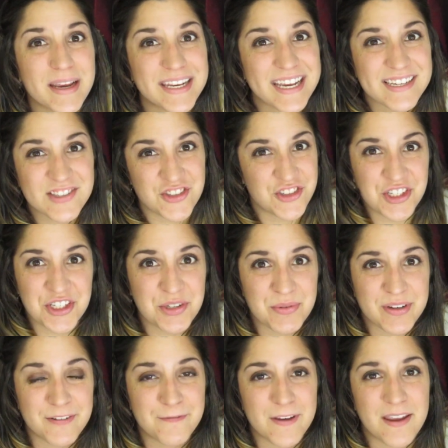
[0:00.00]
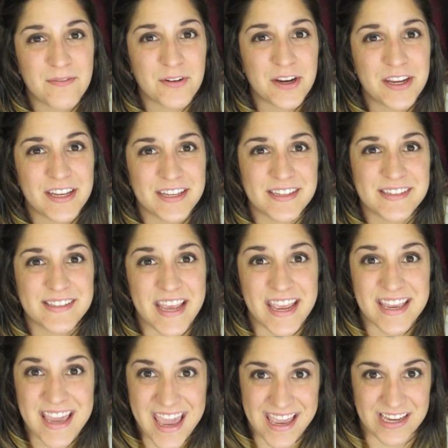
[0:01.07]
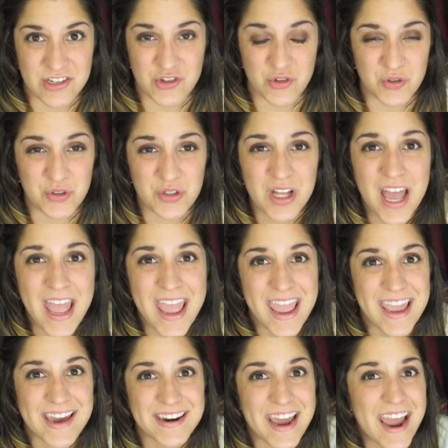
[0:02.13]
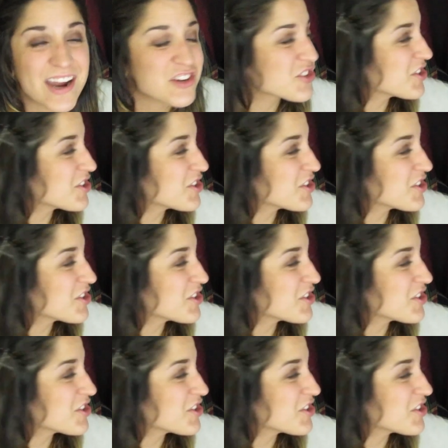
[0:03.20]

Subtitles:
My next January favorite is a candle, and I